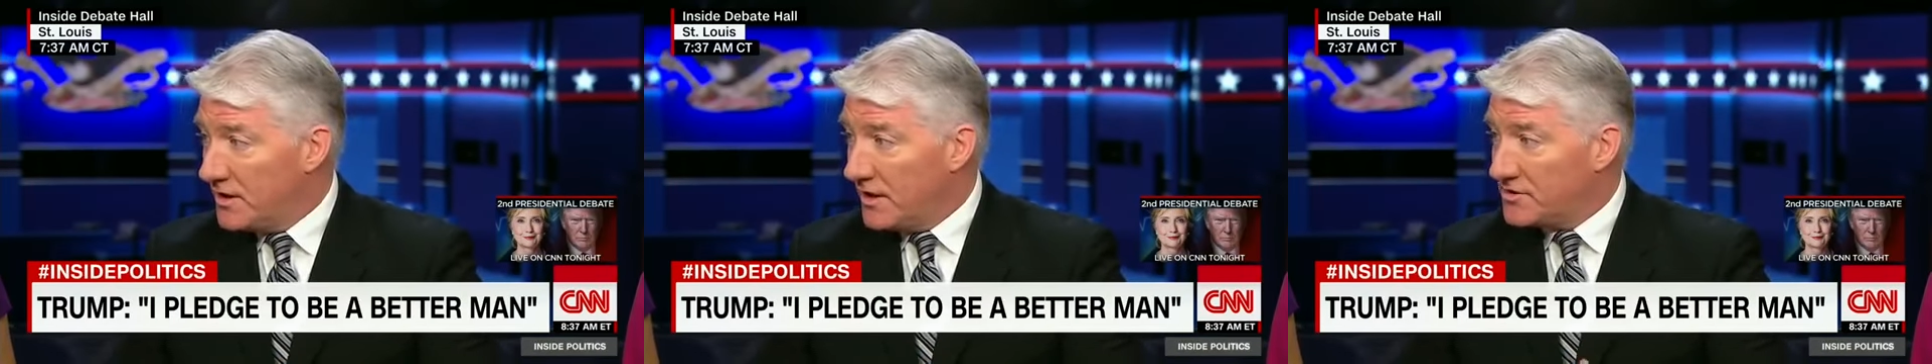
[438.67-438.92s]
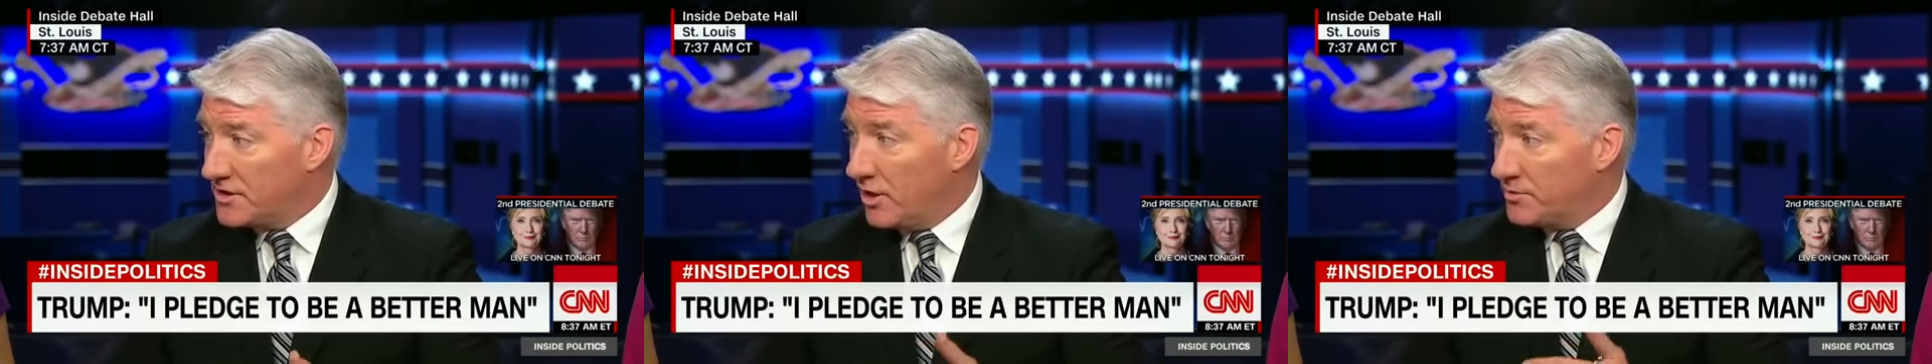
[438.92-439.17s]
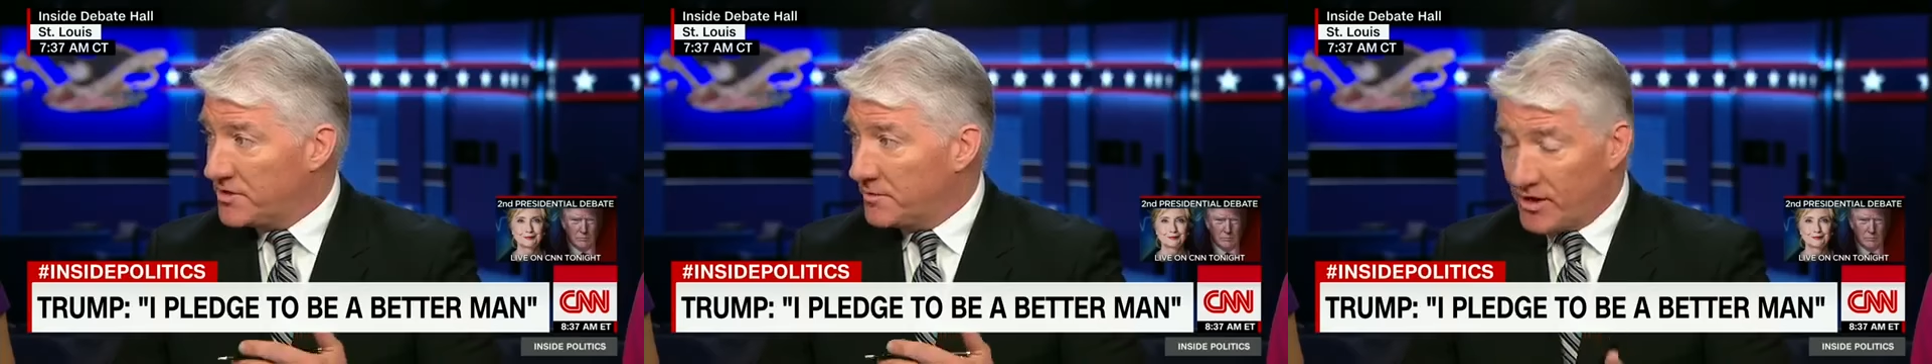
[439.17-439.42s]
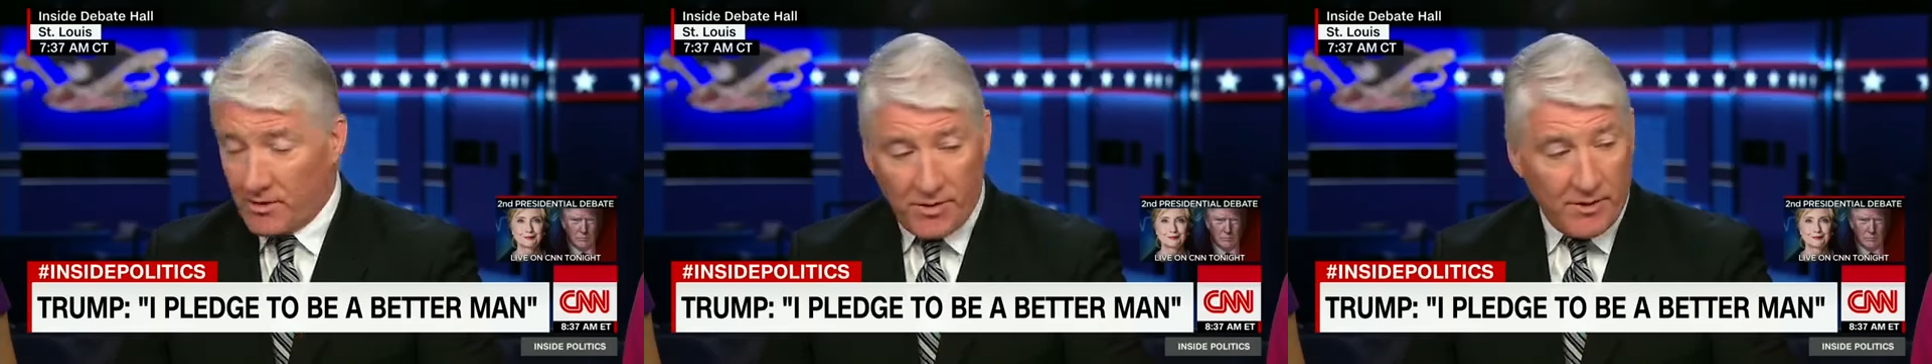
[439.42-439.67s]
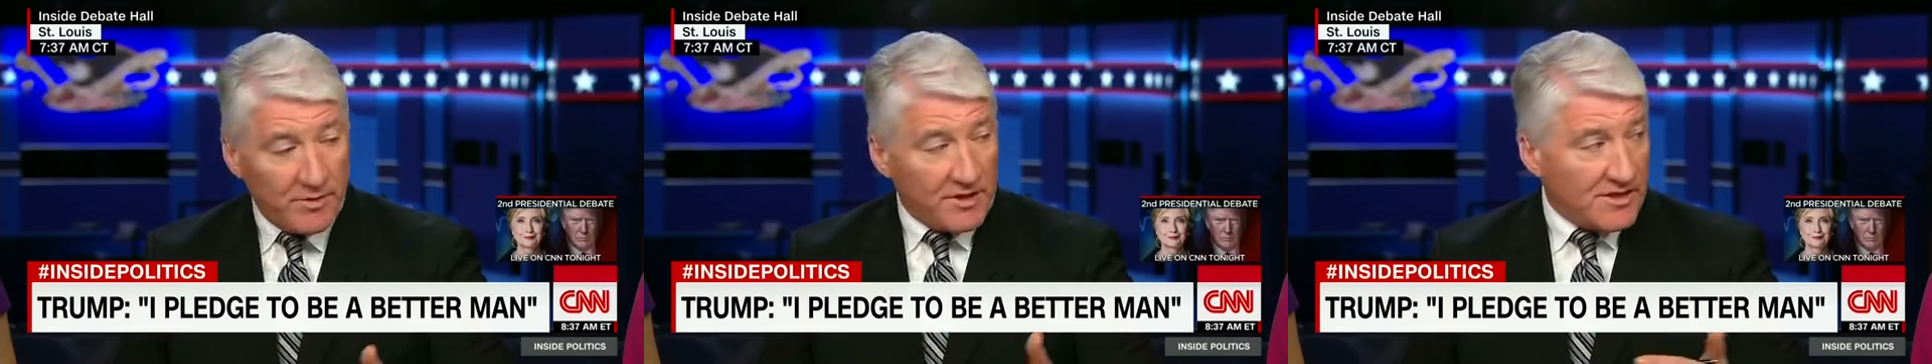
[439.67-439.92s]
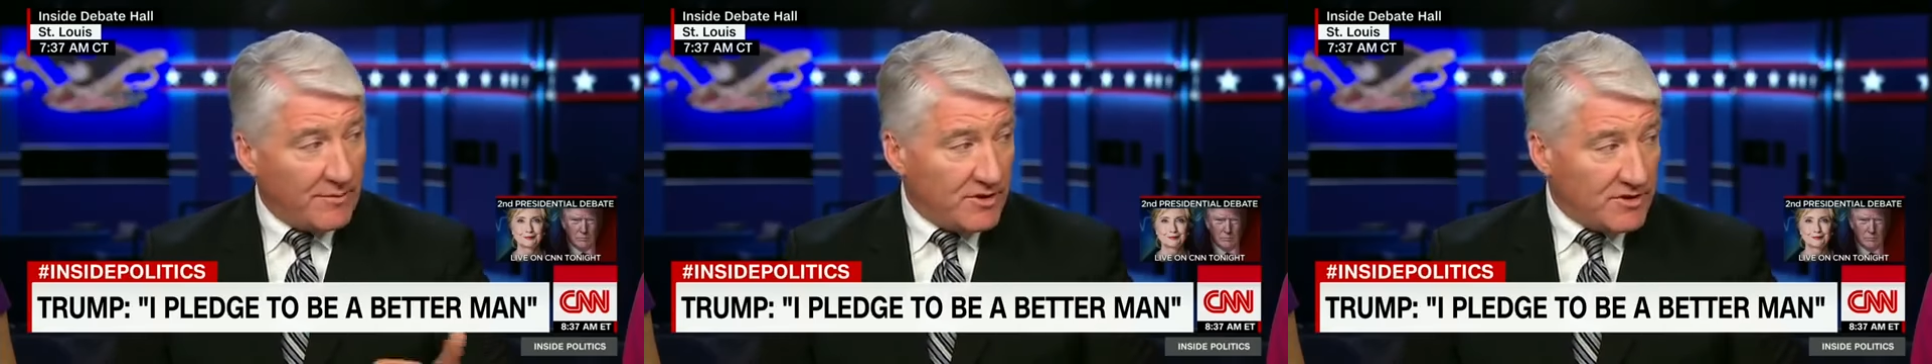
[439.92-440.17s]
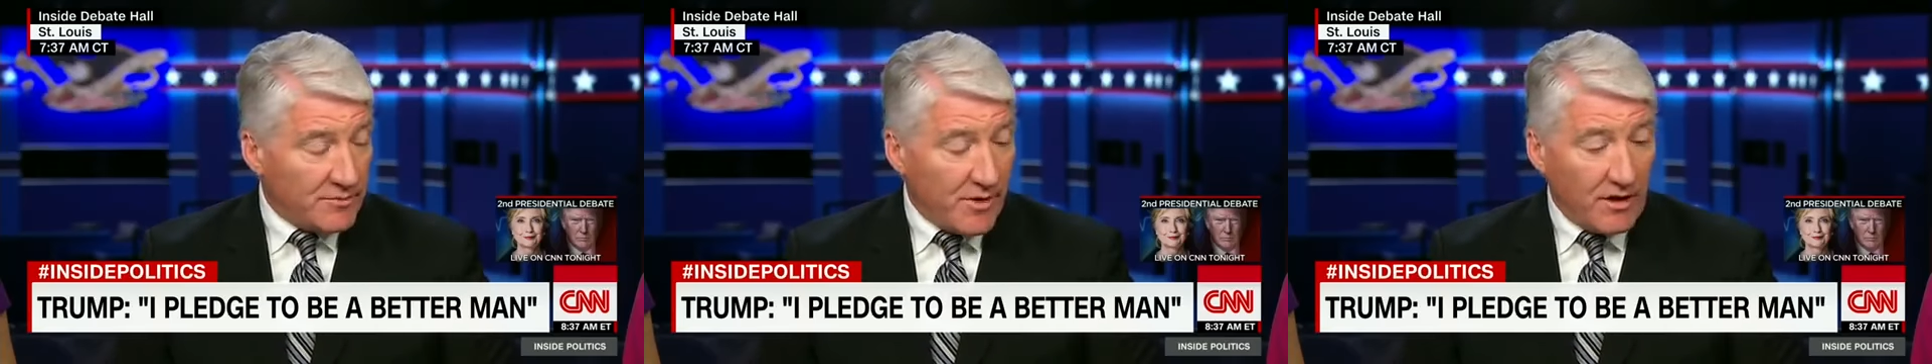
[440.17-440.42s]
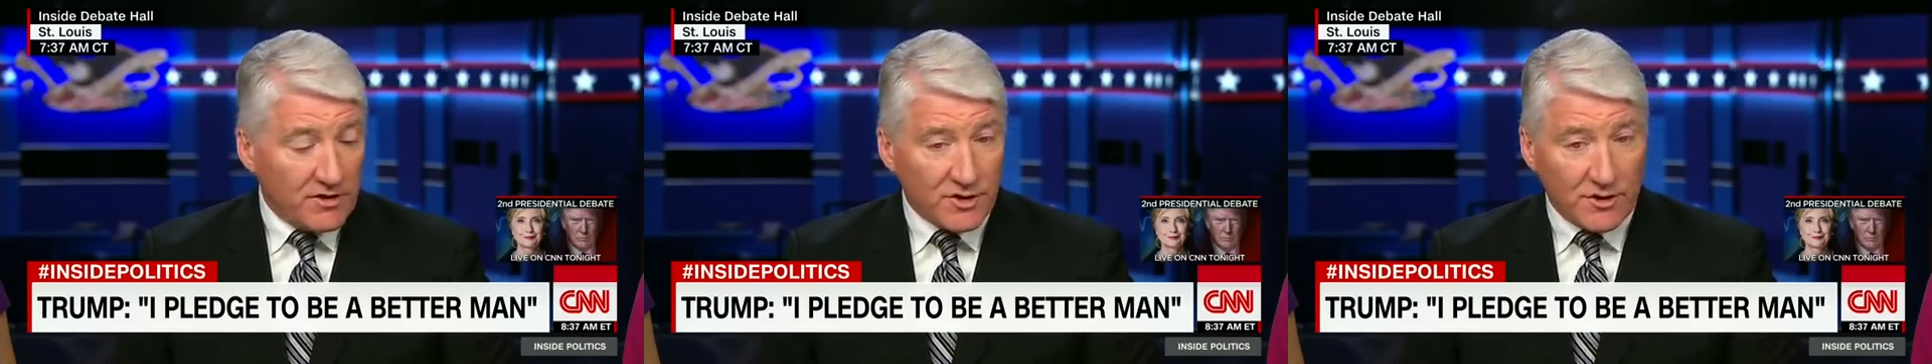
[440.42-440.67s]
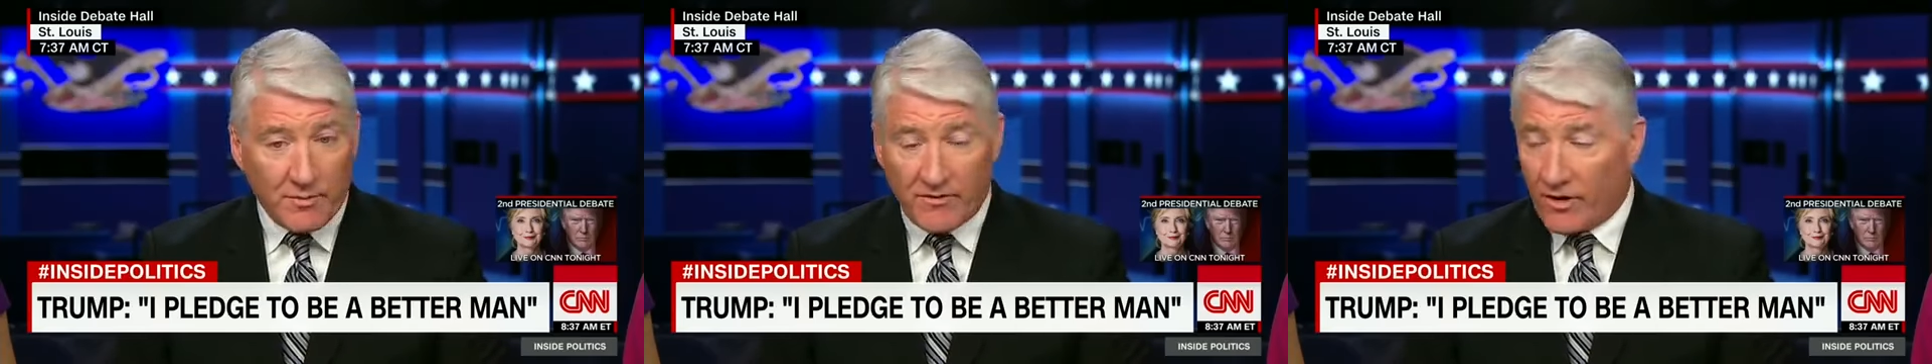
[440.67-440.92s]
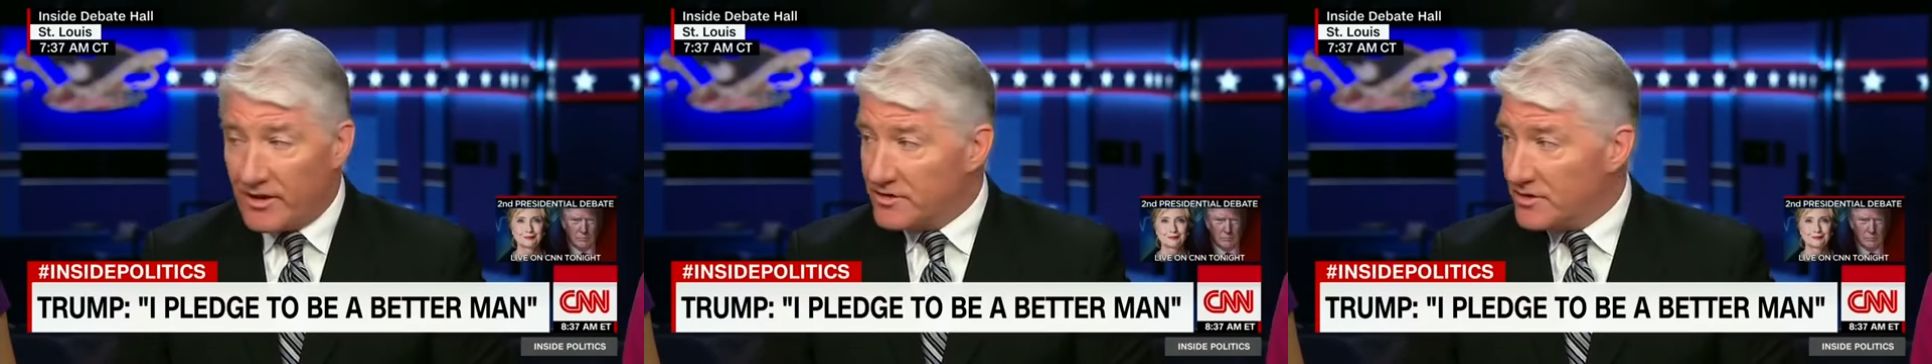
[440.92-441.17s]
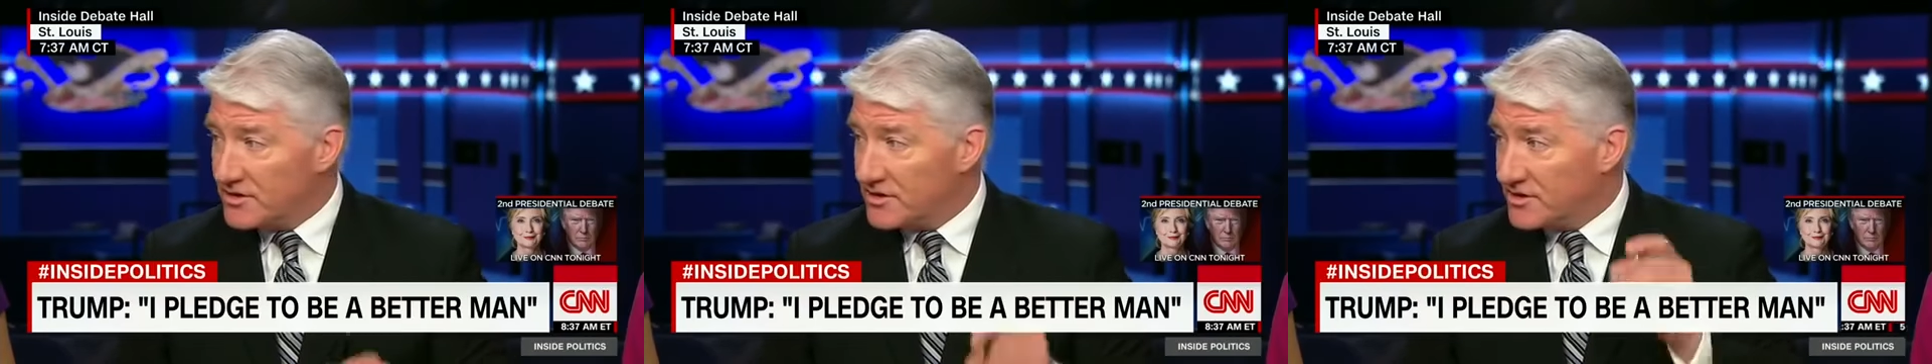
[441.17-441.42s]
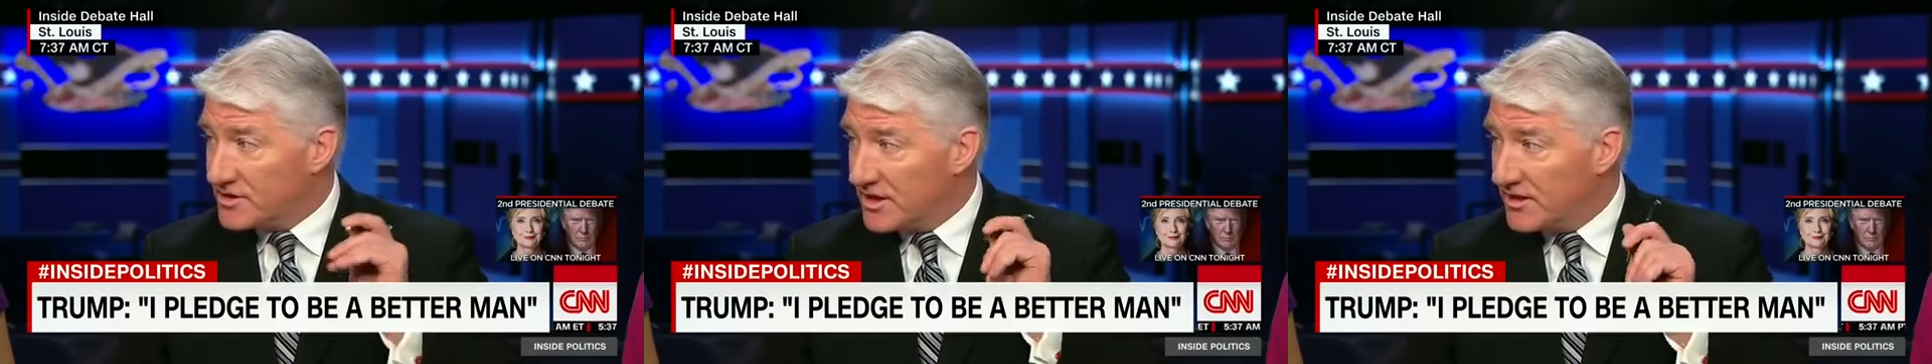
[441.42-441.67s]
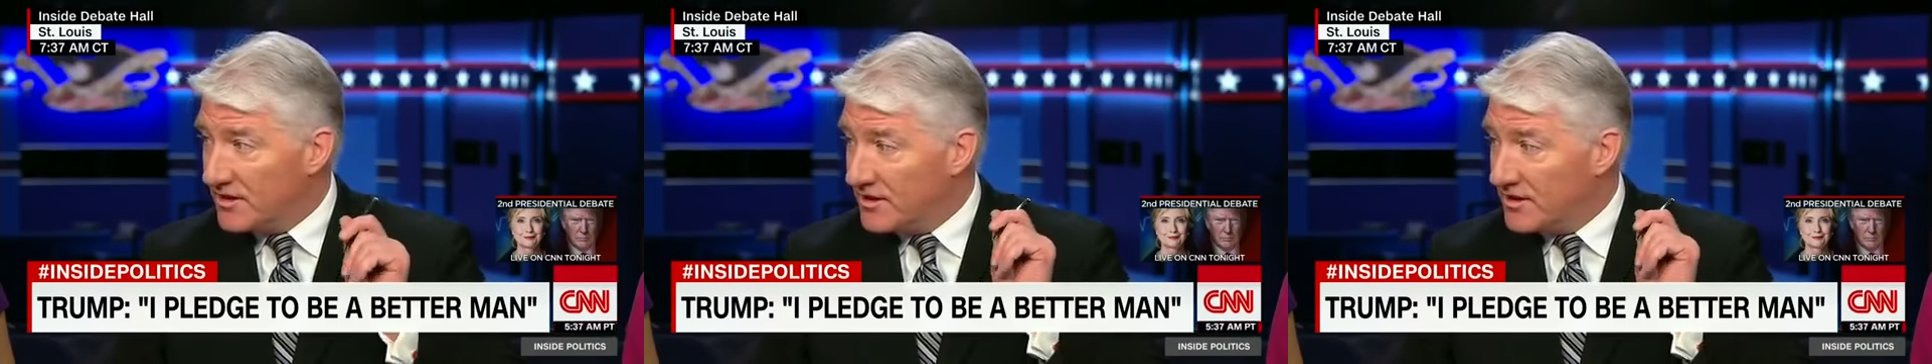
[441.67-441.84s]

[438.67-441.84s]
and she hopes the American people accept his apology. It'll be very interesting to see